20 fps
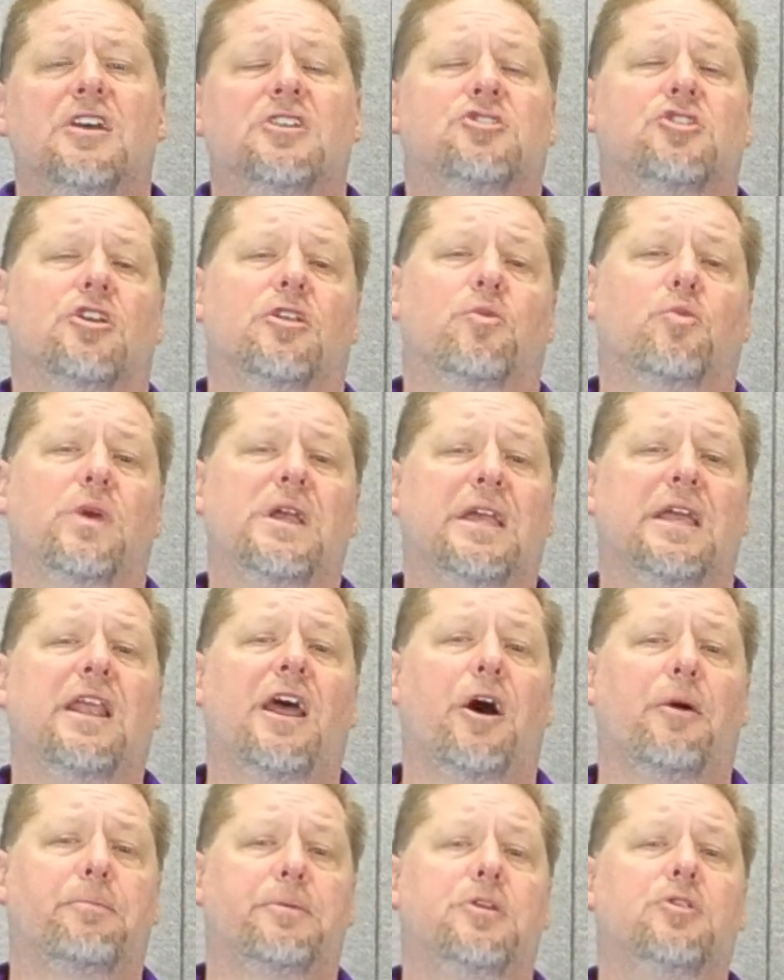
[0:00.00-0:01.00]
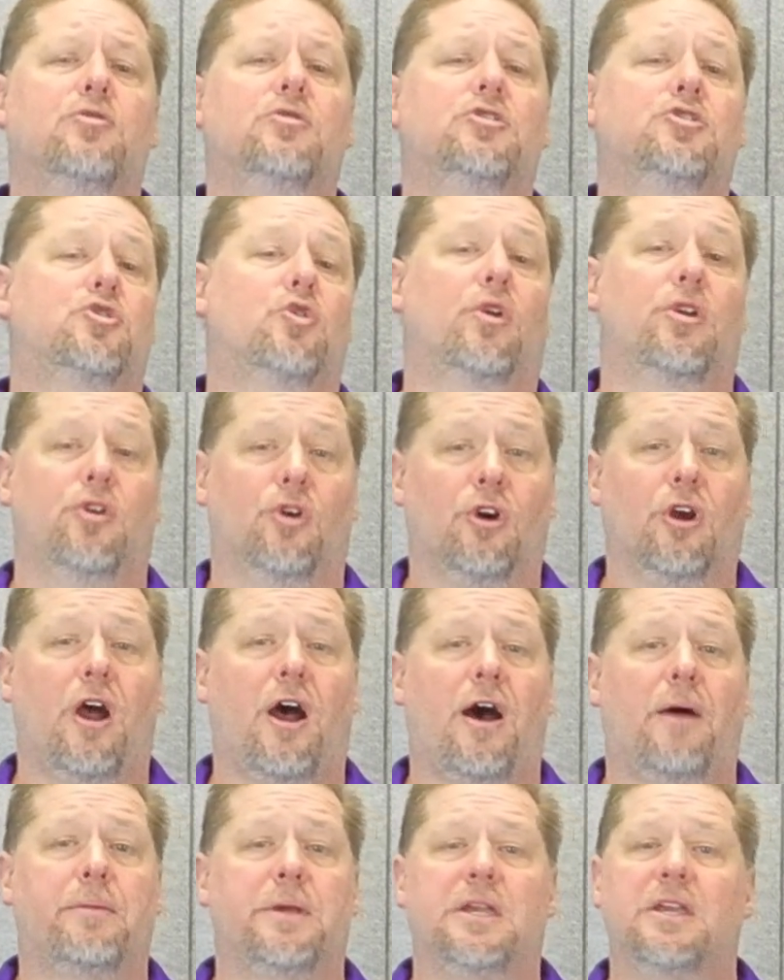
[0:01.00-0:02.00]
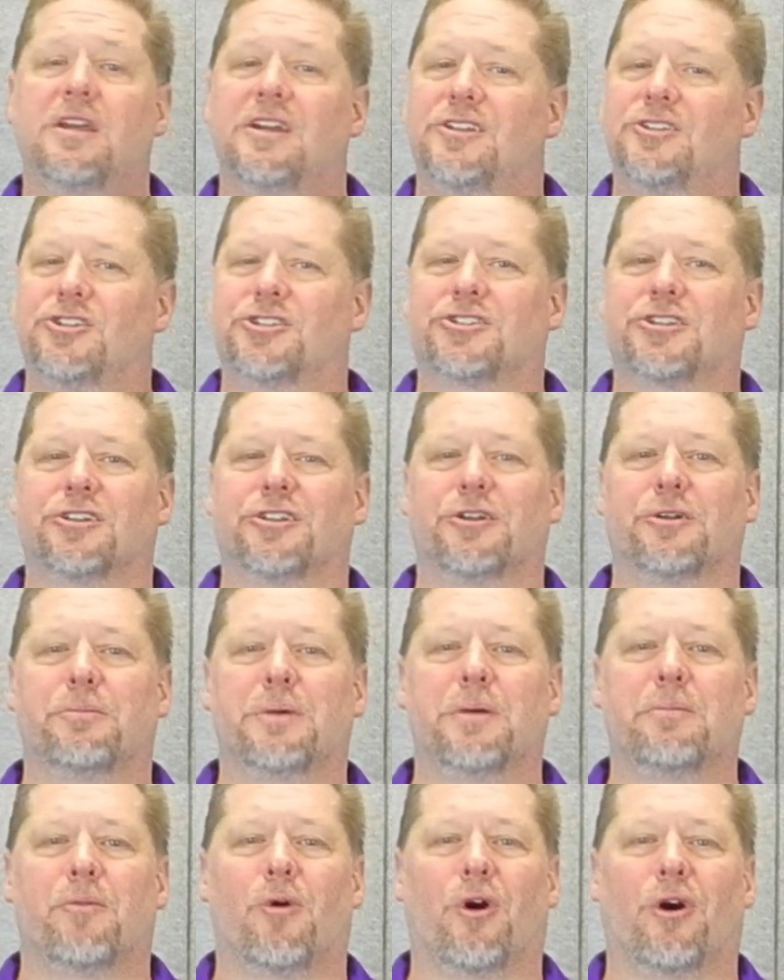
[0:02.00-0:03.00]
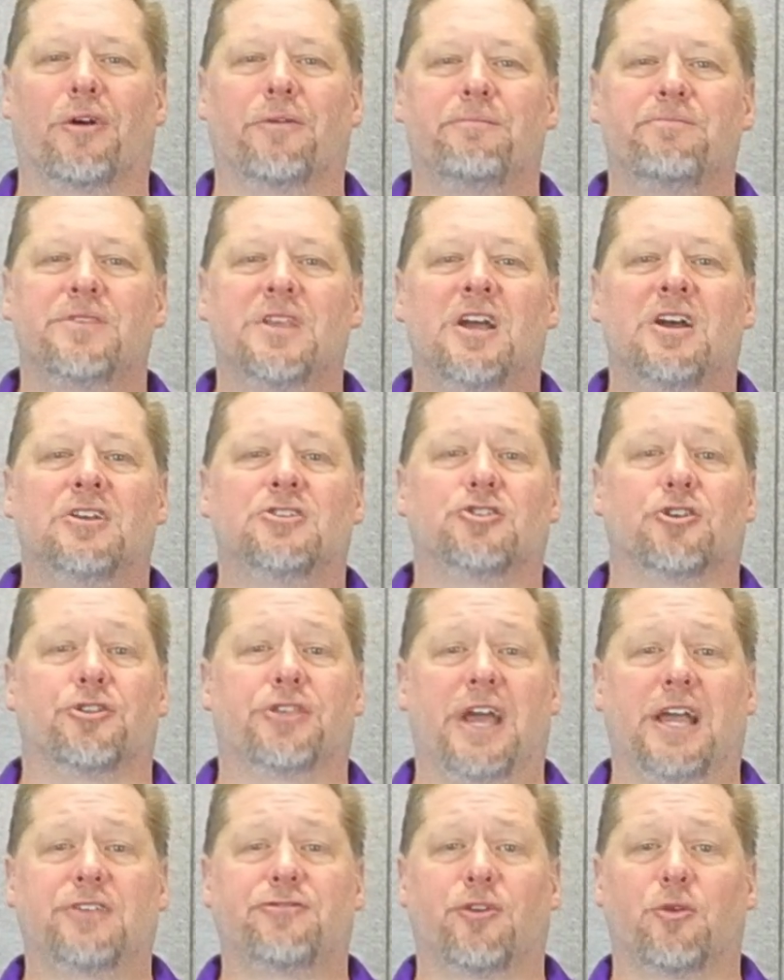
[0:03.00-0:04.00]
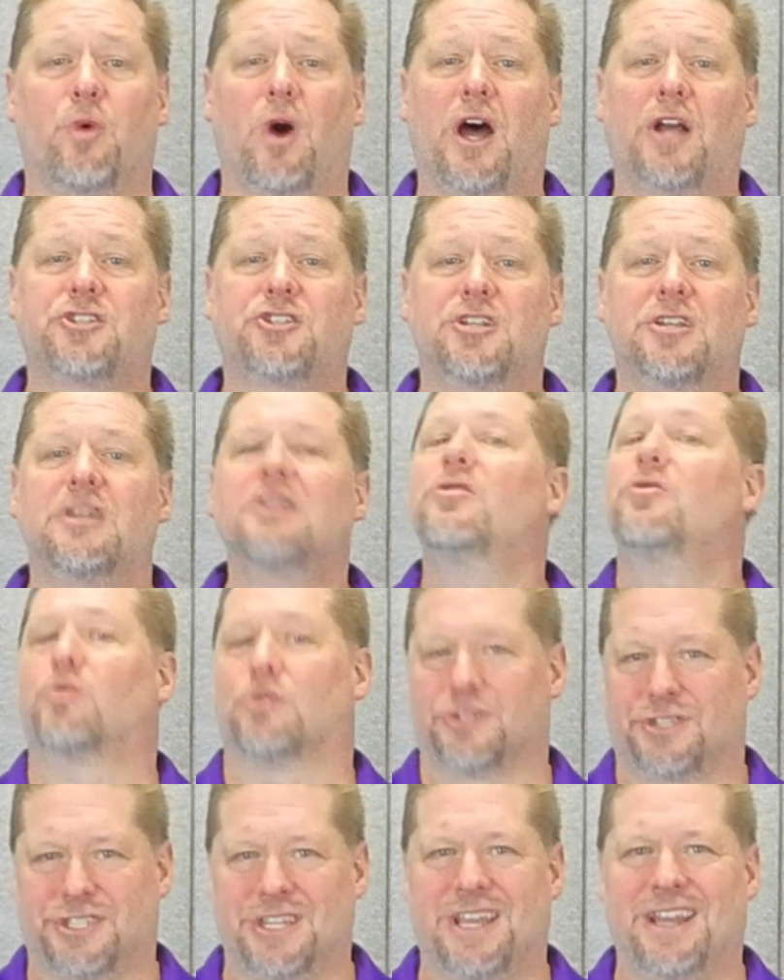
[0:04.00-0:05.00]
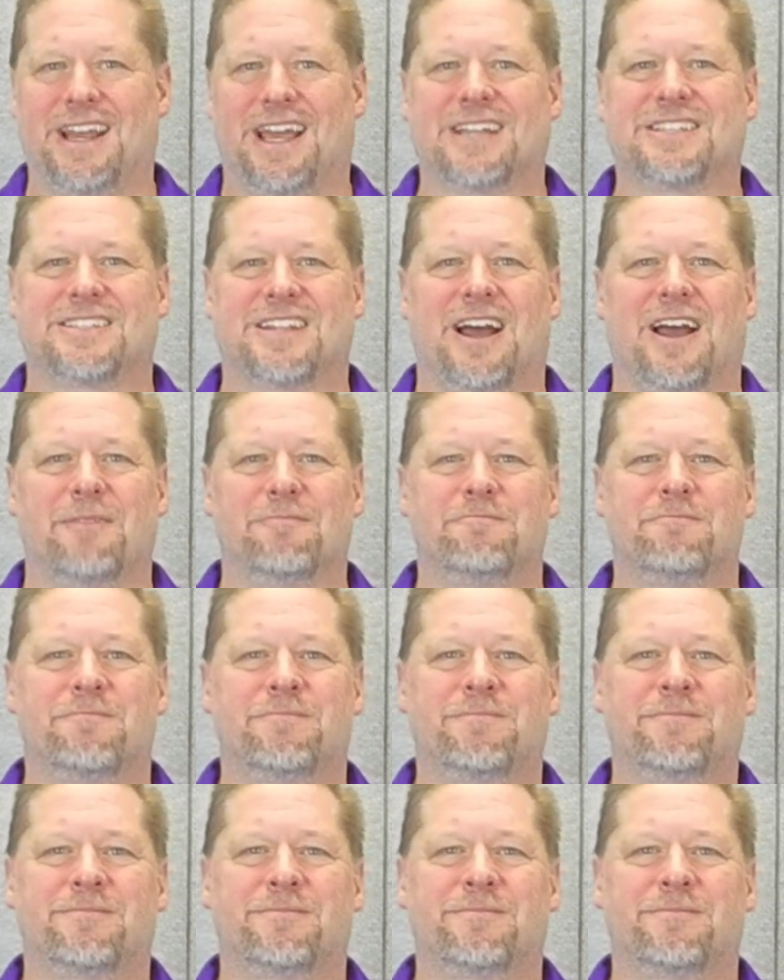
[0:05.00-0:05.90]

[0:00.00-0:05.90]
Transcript: so that we can help you enjoy your hobby just a little bit more. So thanks for watching. We'll see you next time.